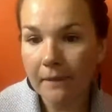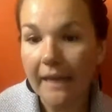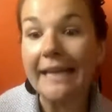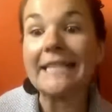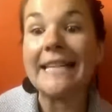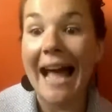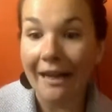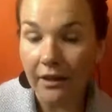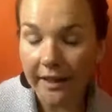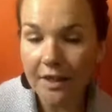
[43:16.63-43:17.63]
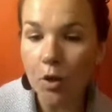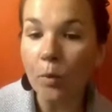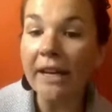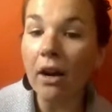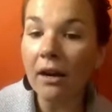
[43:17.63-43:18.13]
Exactly. So
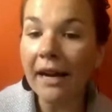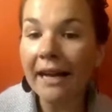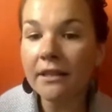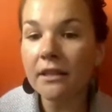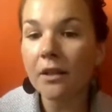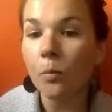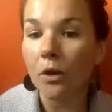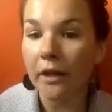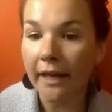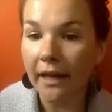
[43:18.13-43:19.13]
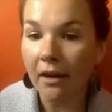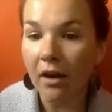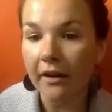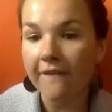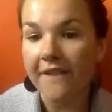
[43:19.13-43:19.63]
we are actually working
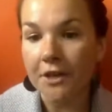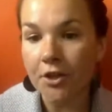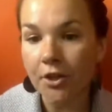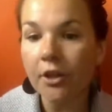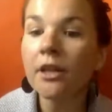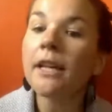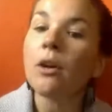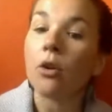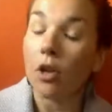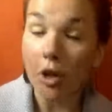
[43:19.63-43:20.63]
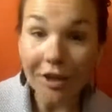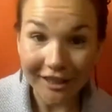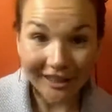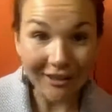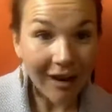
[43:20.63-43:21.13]
on a feature
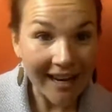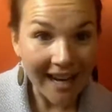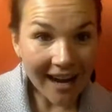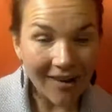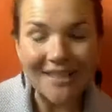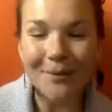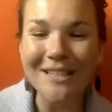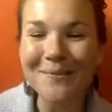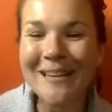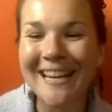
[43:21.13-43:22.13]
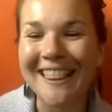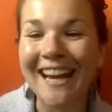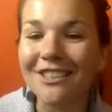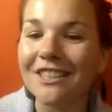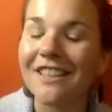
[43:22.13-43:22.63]
currently right now as we speak
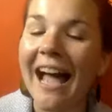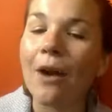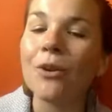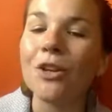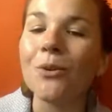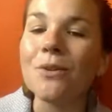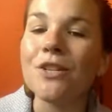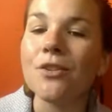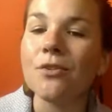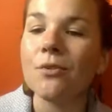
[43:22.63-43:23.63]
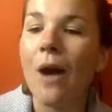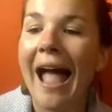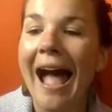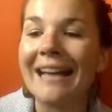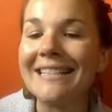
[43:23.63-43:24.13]
that'll allow you to
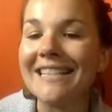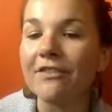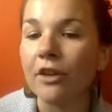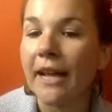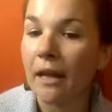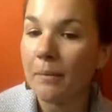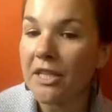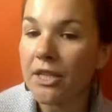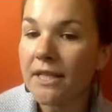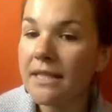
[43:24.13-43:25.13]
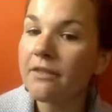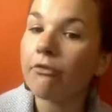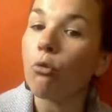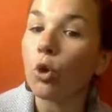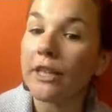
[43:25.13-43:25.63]
add different images
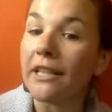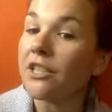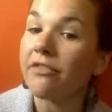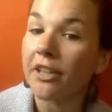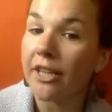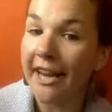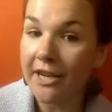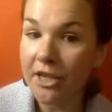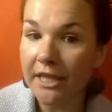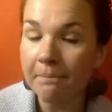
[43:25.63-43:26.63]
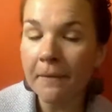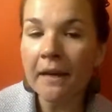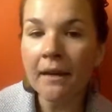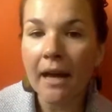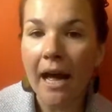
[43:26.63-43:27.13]
for each variation.
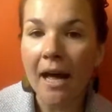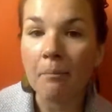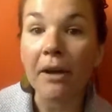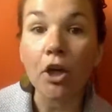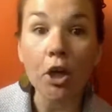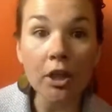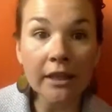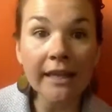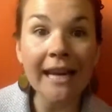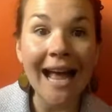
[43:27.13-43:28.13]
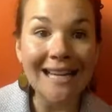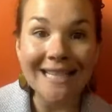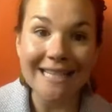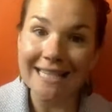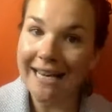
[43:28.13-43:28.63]
But currently, as
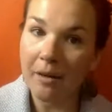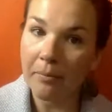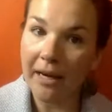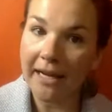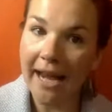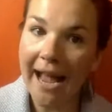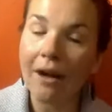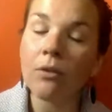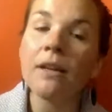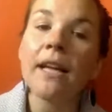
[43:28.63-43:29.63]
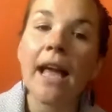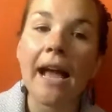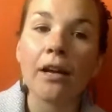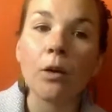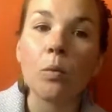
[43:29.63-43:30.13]
it's set up right now,
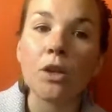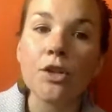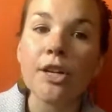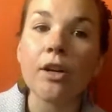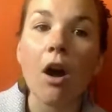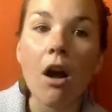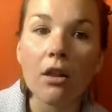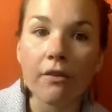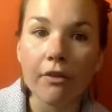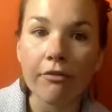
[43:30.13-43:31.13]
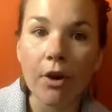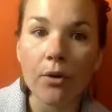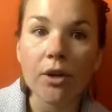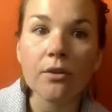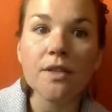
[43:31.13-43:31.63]
Edgar will share all of the
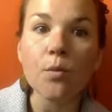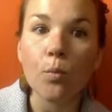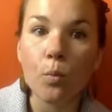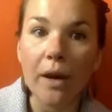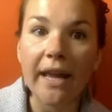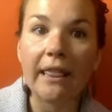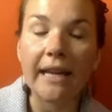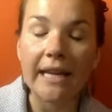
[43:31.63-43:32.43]
photos with